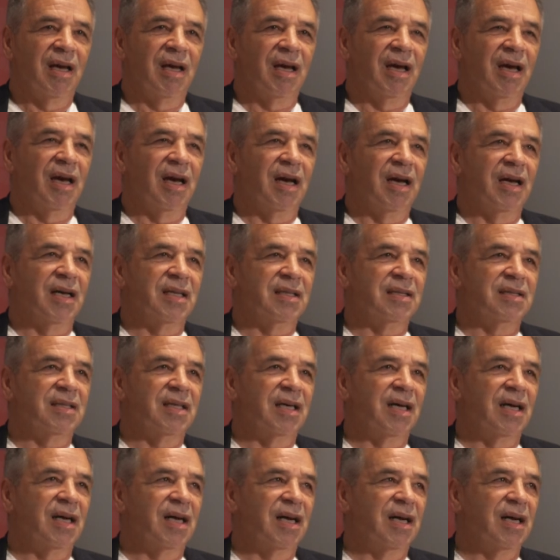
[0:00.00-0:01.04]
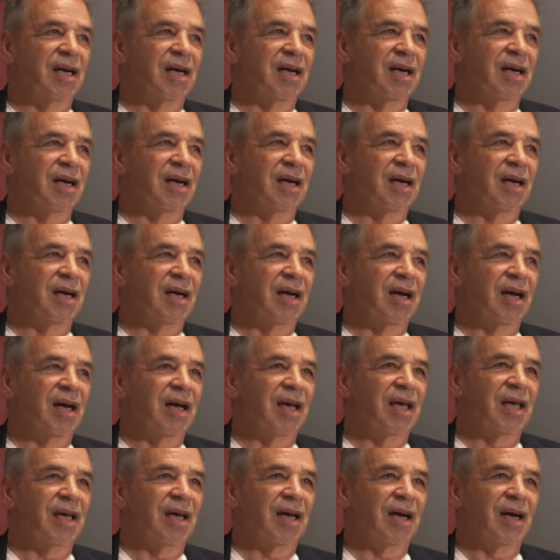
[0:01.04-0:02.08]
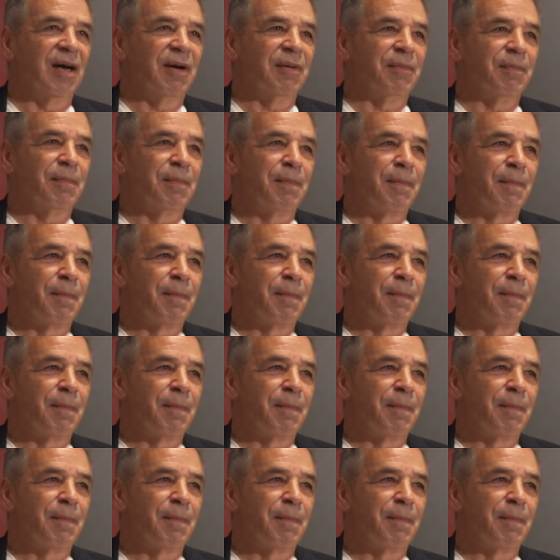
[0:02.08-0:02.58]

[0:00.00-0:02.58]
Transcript: And uh, I, um,